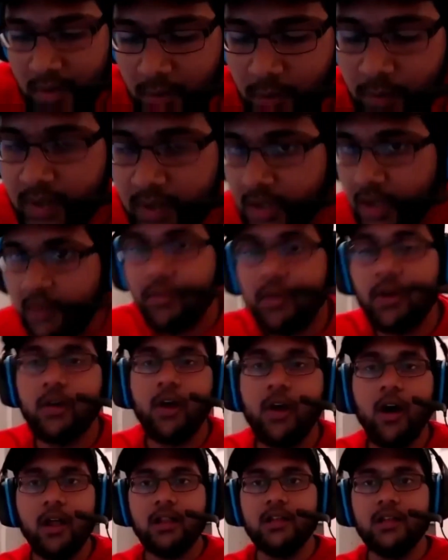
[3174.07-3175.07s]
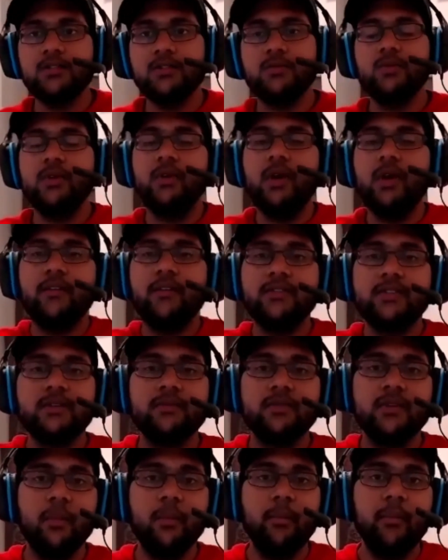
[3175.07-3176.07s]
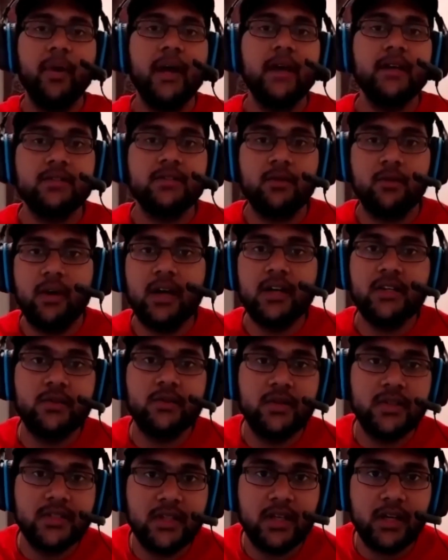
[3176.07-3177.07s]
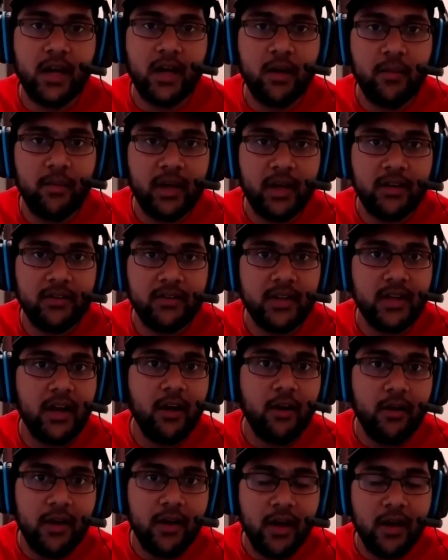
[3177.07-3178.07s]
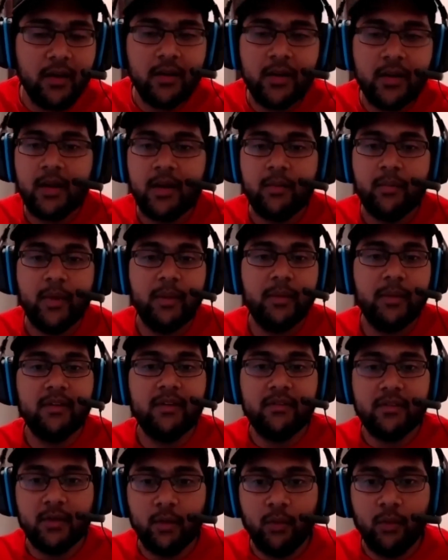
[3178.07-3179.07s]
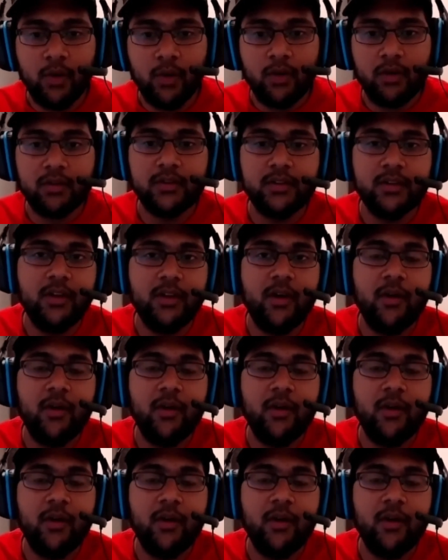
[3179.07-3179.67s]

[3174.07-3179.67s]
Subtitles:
we love our college. We have some of the best graduates that come out of the area, maybe even the world,